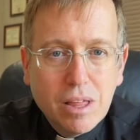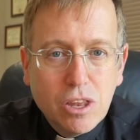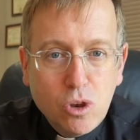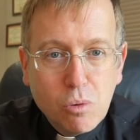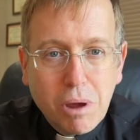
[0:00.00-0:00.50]

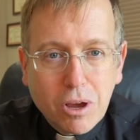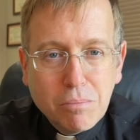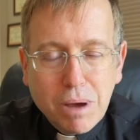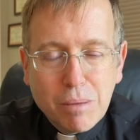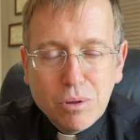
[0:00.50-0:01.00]
New American
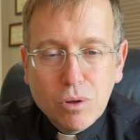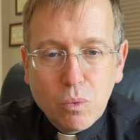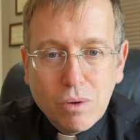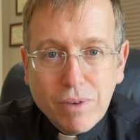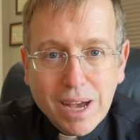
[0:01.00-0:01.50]
Bible,
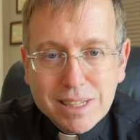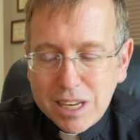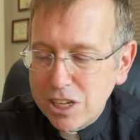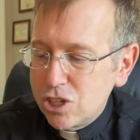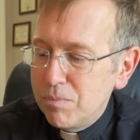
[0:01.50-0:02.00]
Revised
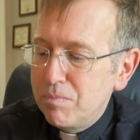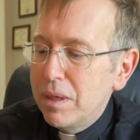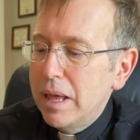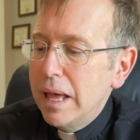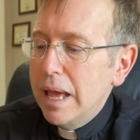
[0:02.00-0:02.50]
Edition,
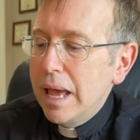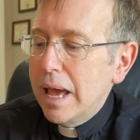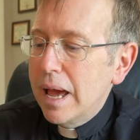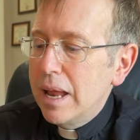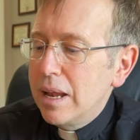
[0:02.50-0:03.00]

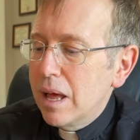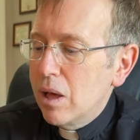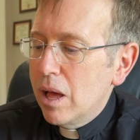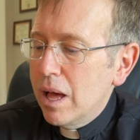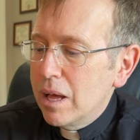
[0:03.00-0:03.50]
and
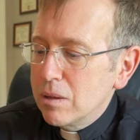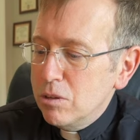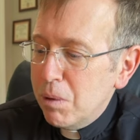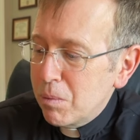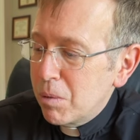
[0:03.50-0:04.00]
you
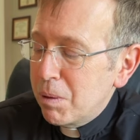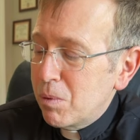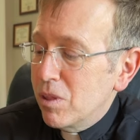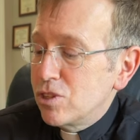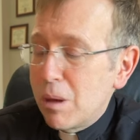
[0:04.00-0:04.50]
might want to pick one
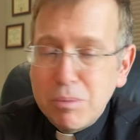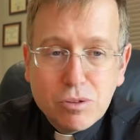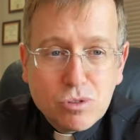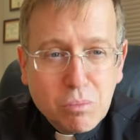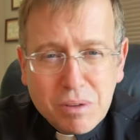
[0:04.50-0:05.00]
of those up, and those
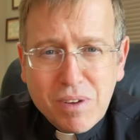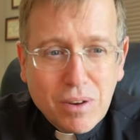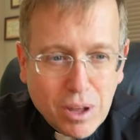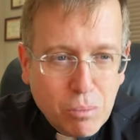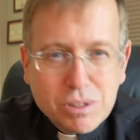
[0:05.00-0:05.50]
can be found
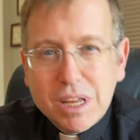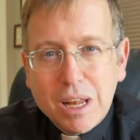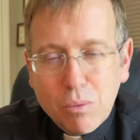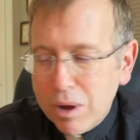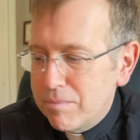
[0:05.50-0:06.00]
almost
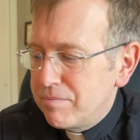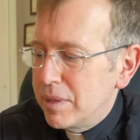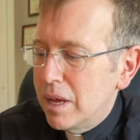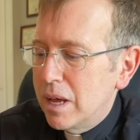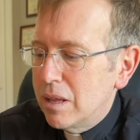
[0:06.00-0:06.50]
anywhere.
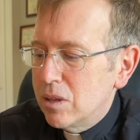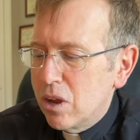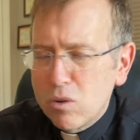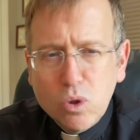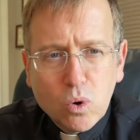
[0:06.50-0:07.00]

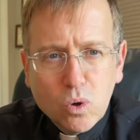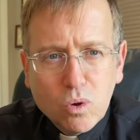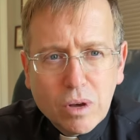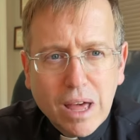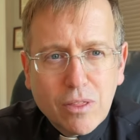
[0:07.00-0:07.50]
Our local
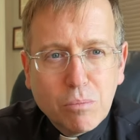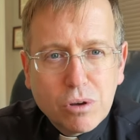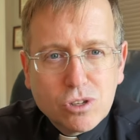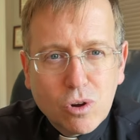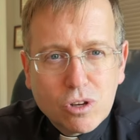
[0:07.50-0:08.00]
Catholic
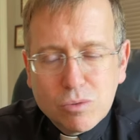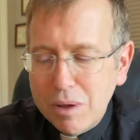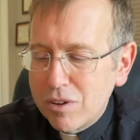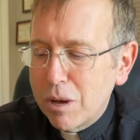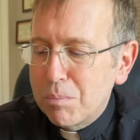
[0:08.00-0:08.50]
bookstores, we have
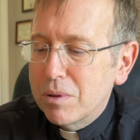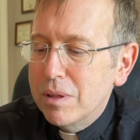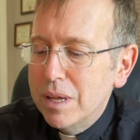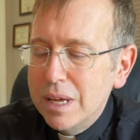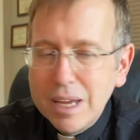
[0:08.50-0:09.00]
a couple
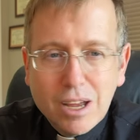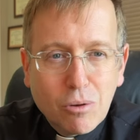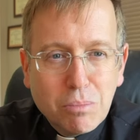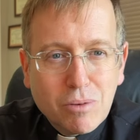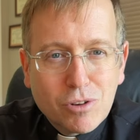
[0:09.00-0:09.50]
here in
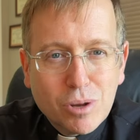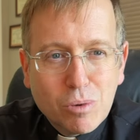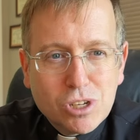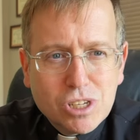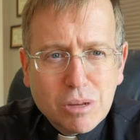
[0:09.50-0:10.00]
Beaverton,
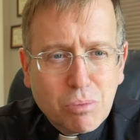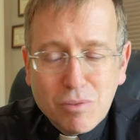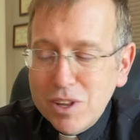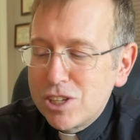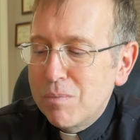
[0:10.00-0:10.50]
which is a
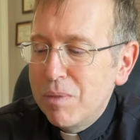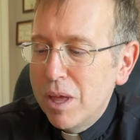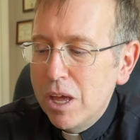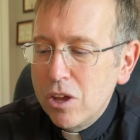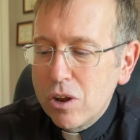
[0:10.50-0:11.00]
privilege.
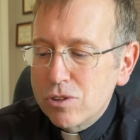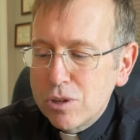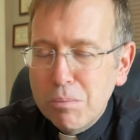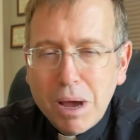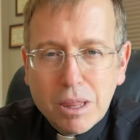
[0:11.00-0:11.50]
You can also
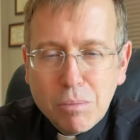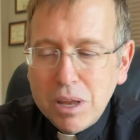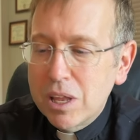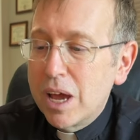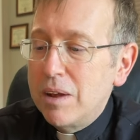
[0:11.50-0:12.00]
buy them
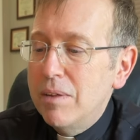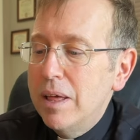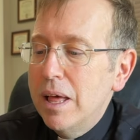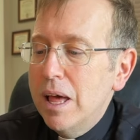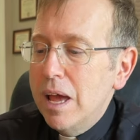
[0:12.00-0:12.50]
online.
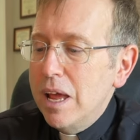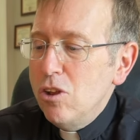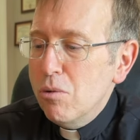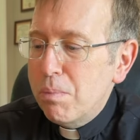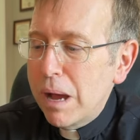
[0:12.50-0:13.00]
In
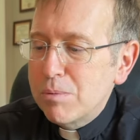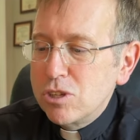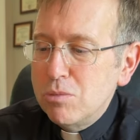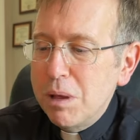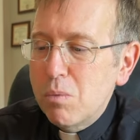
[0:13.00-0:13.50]
your Bibles,
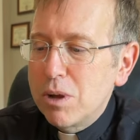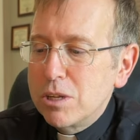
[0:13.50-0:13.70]
you may want to